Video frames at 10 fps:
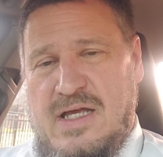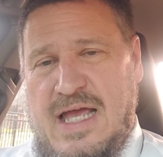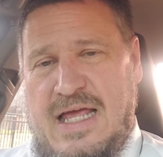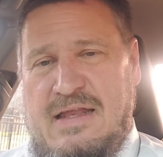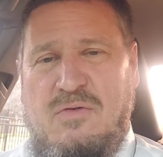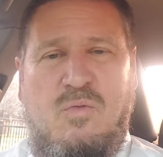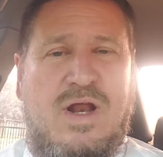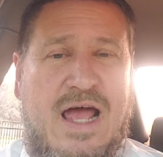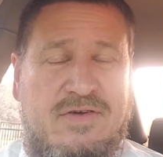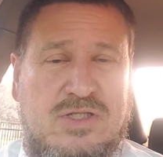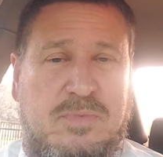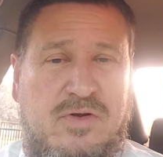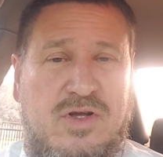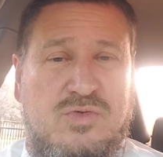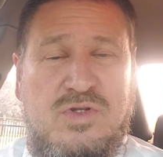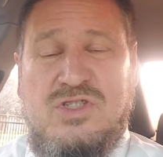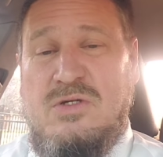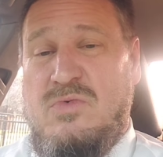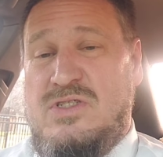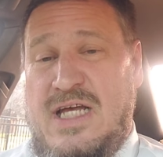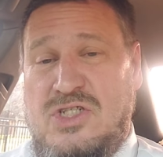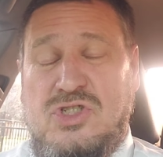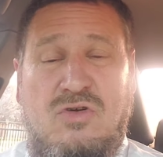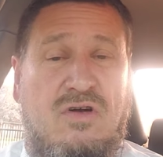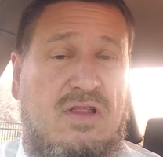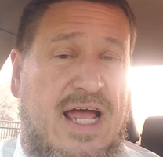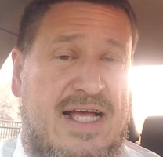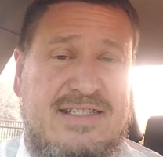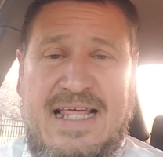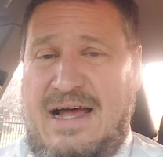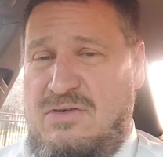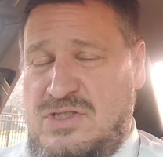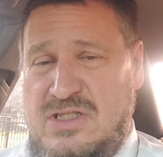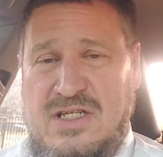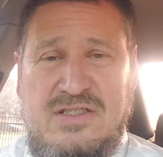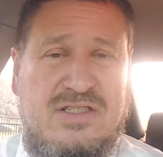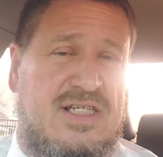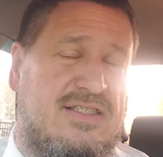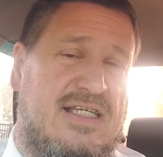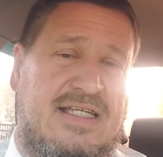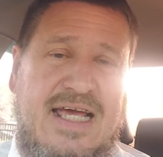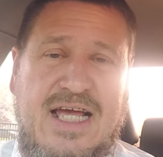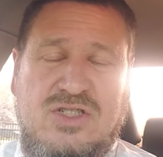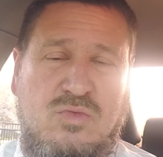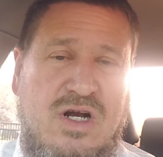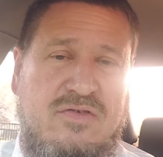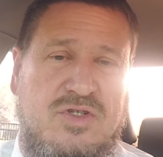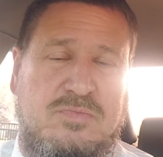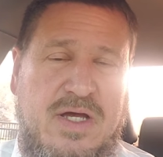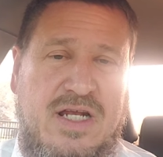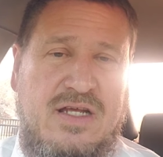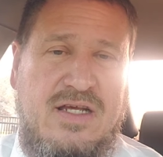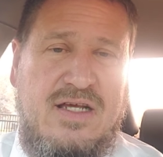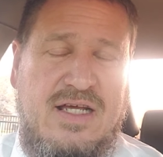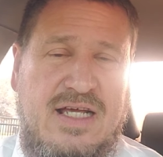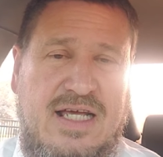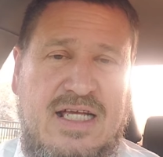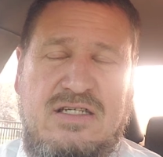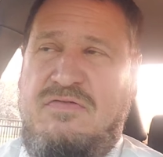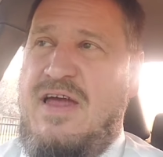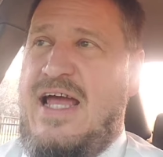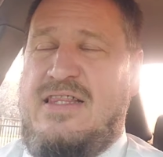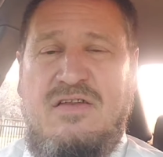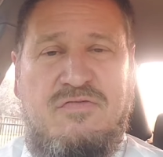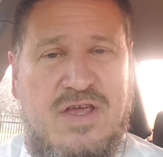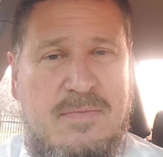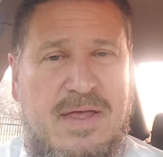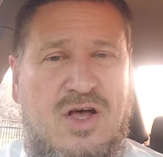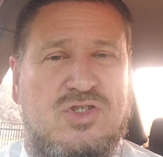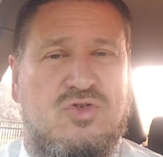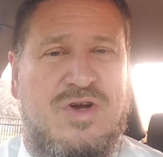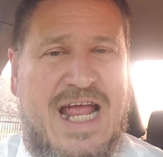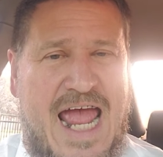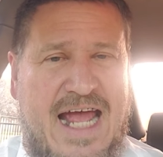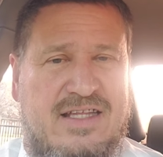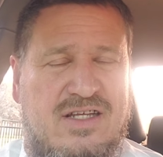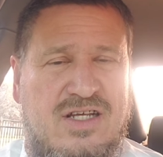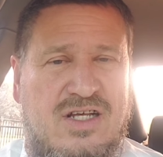And what I've experienced with semen retention over the last one thousand sixty days, or whatever it's been, is the fact that females react